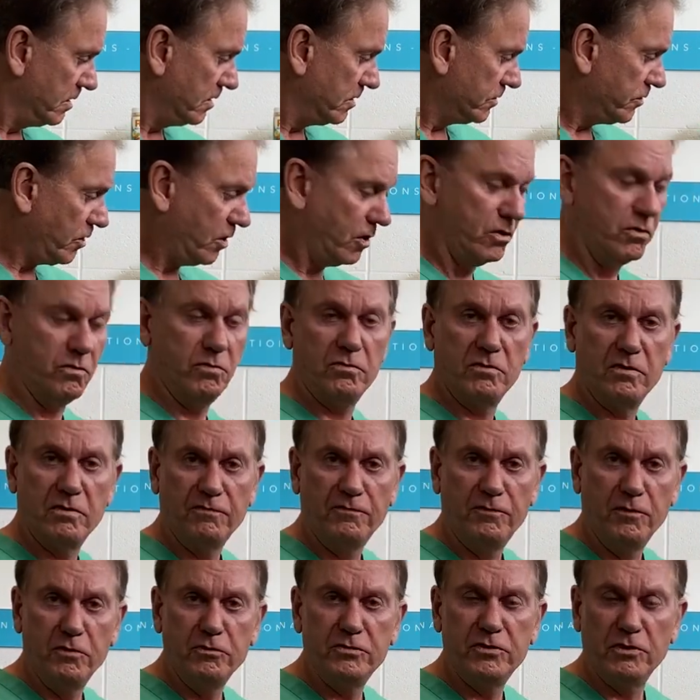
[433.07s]
So the
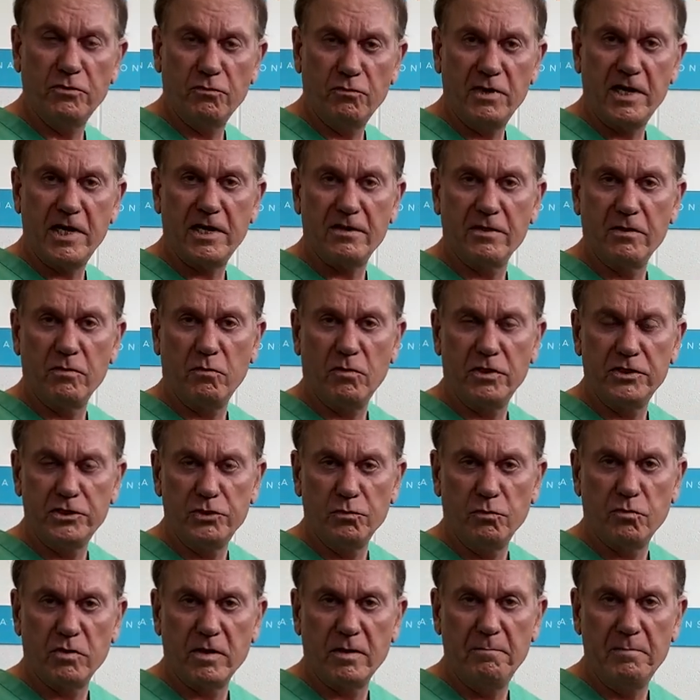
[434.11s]
foods in red are the ones you
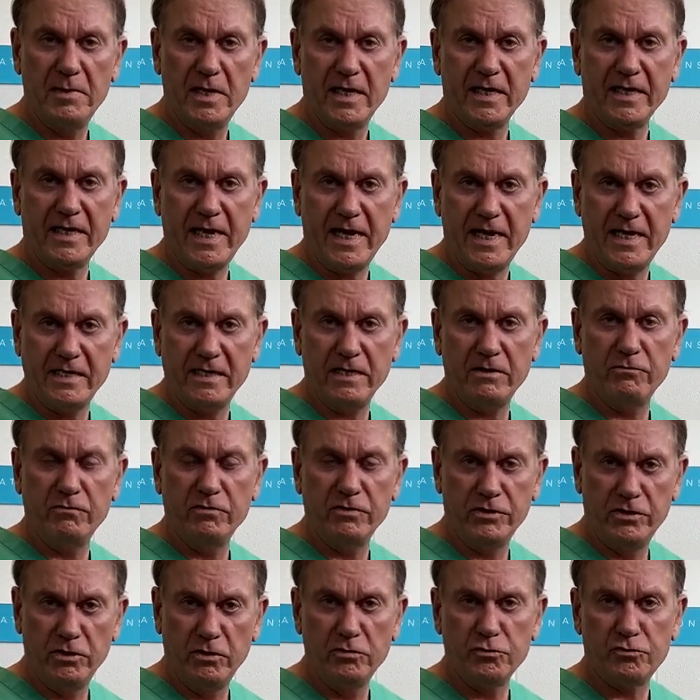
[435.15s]
want to mitigate and
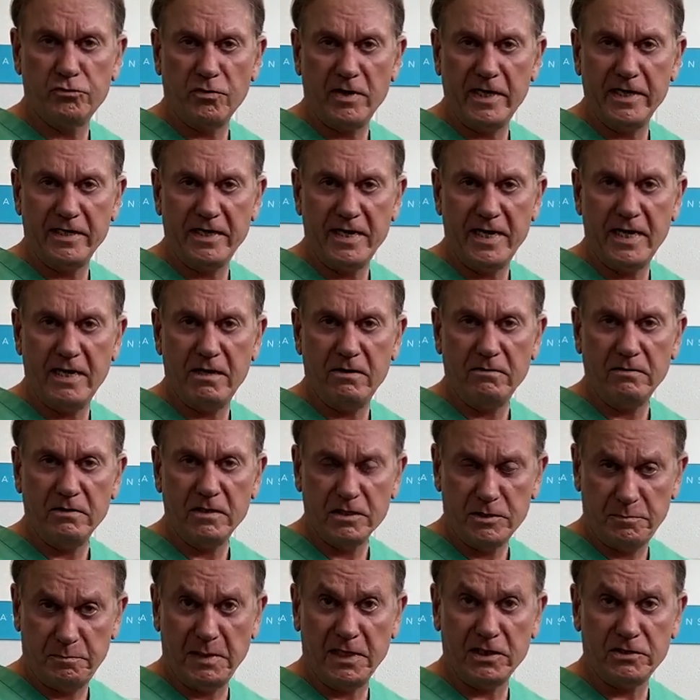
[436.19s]
reduce right now,
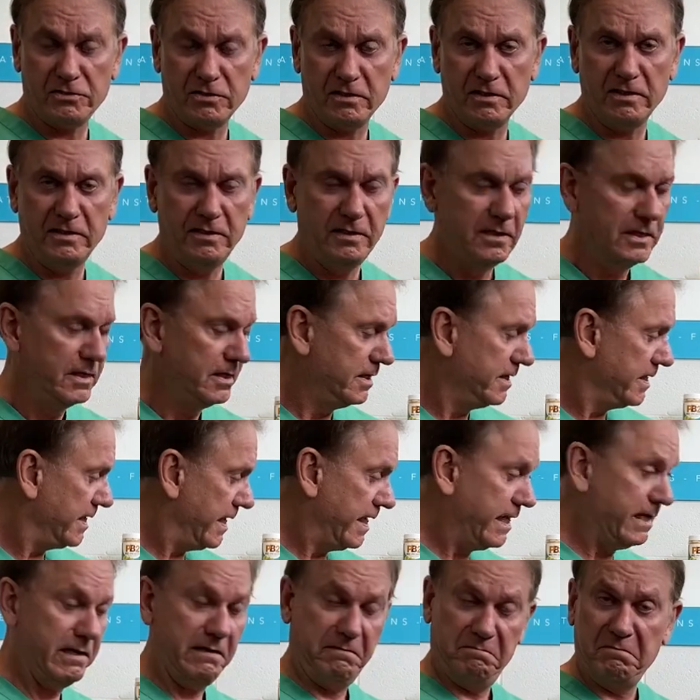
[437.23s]
especially,
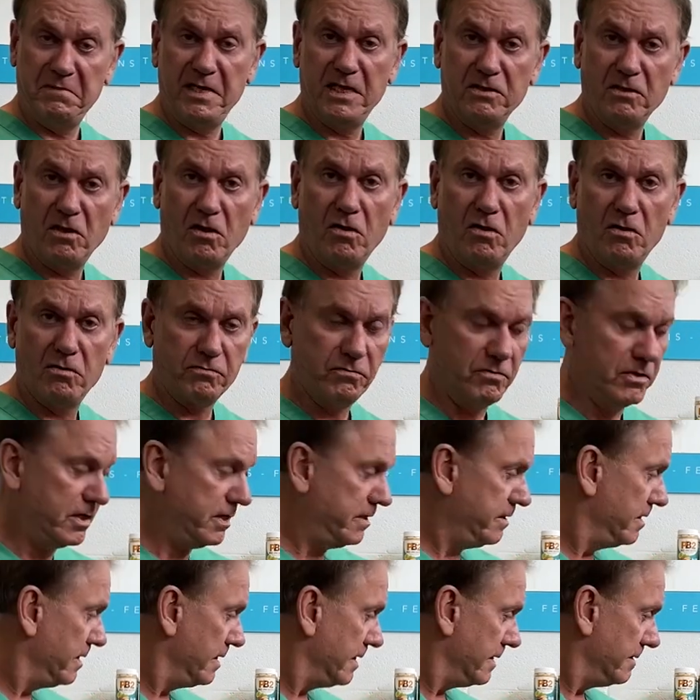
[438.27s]
and in the long
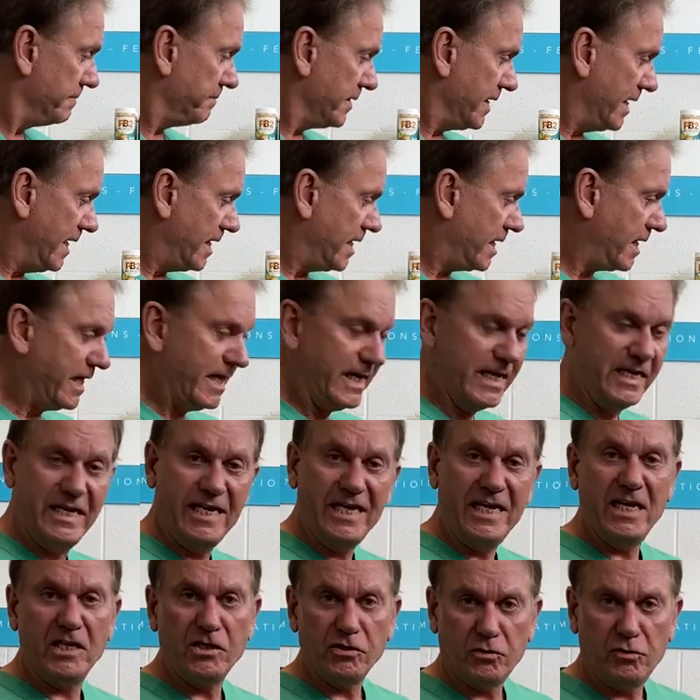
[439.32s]
run, and
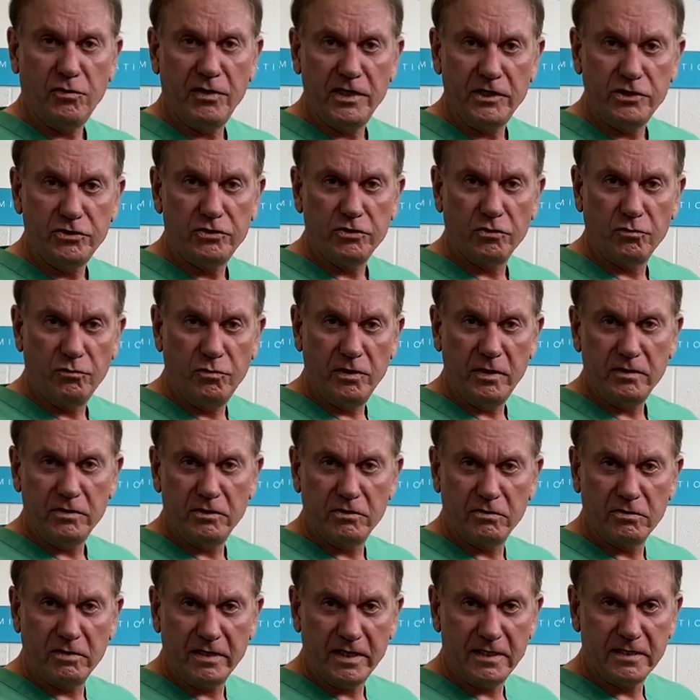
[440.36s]
increase
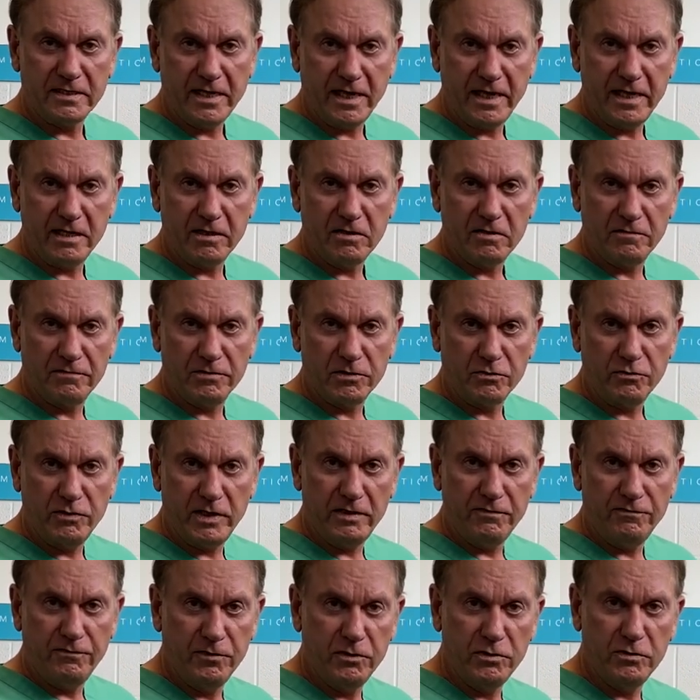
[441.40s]
your intake of the
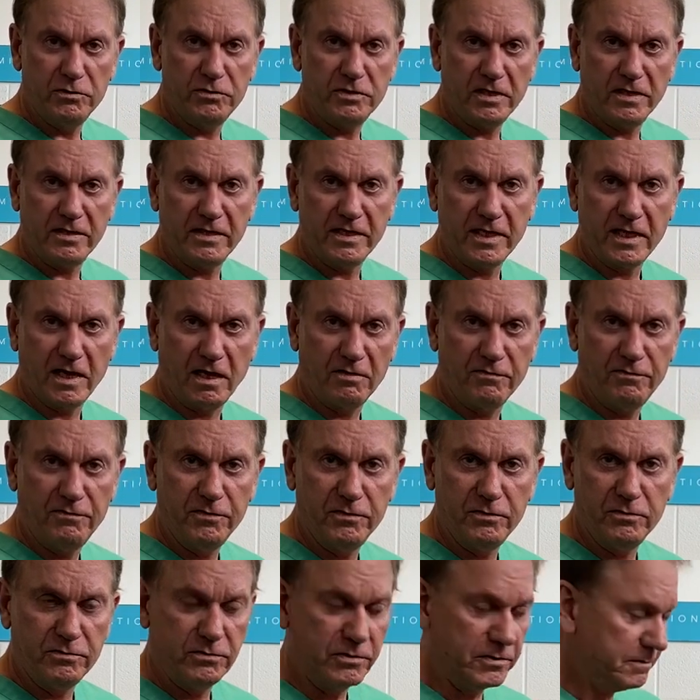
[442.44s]
green foods and the yellow
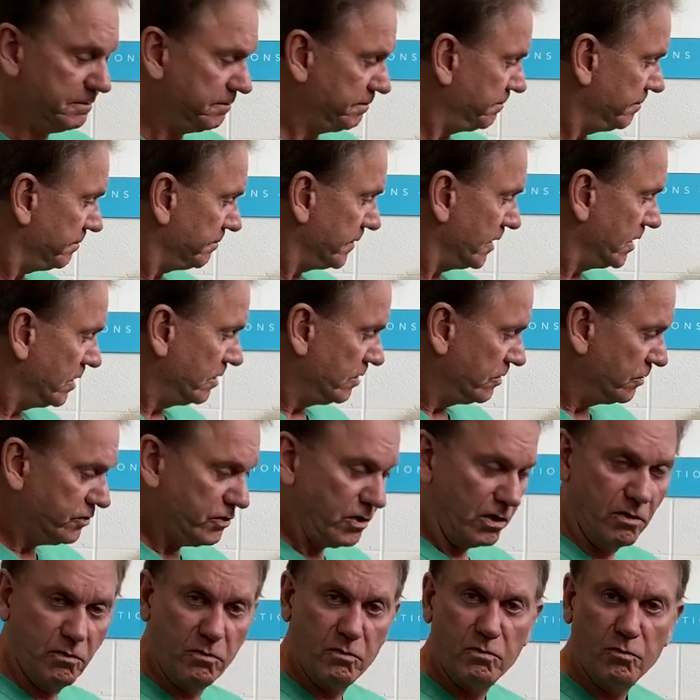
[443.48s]
foods.
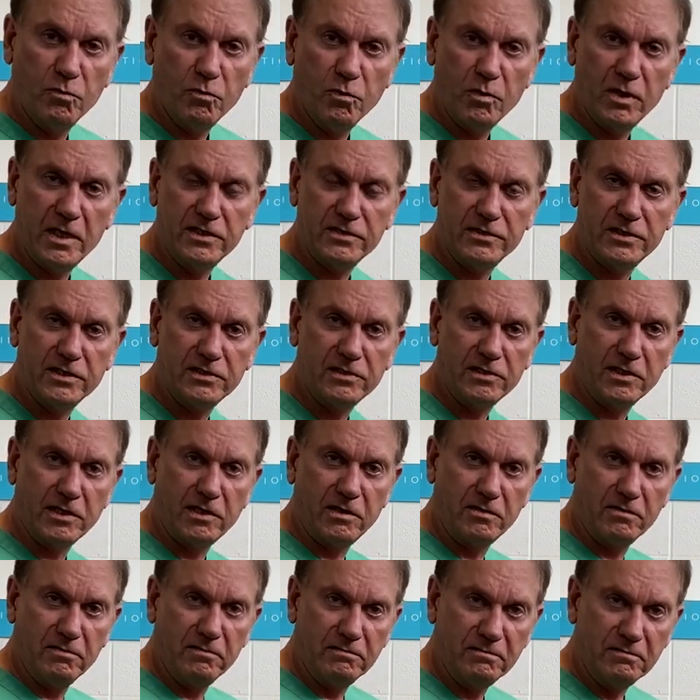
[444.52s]
So what does this
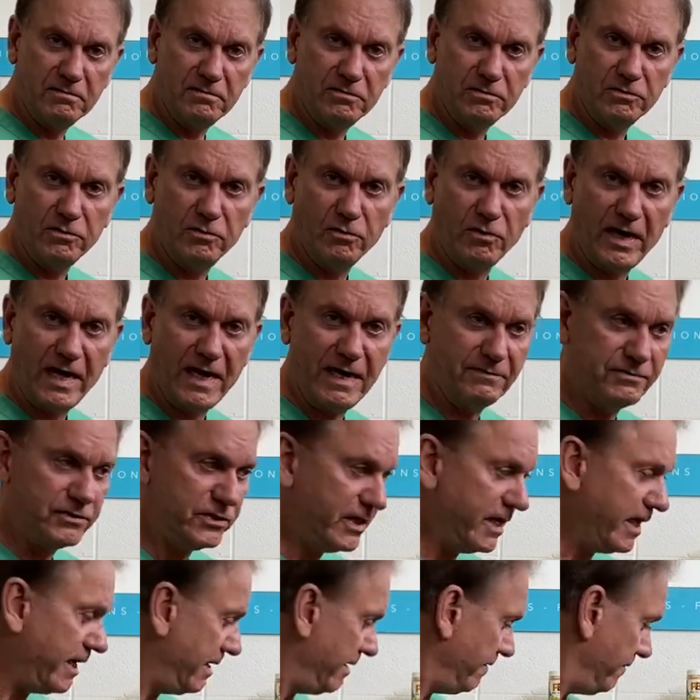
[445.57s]
little graph
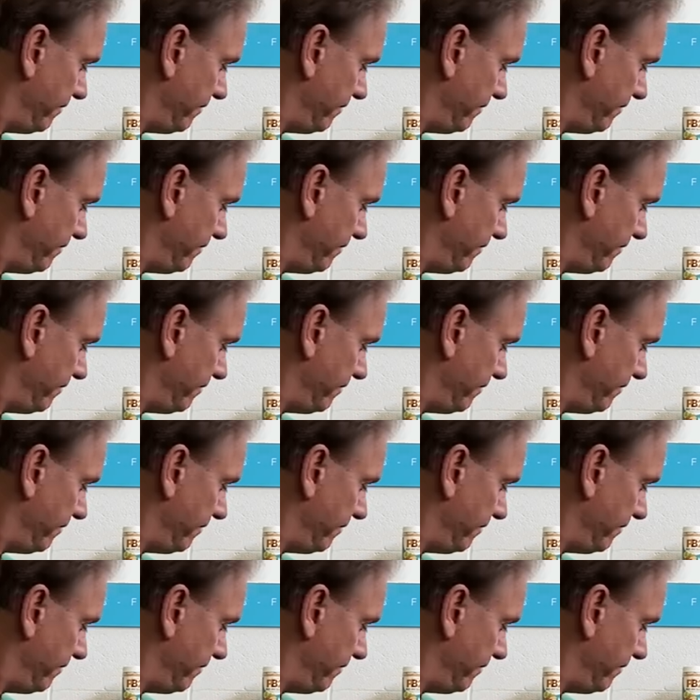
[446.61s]
say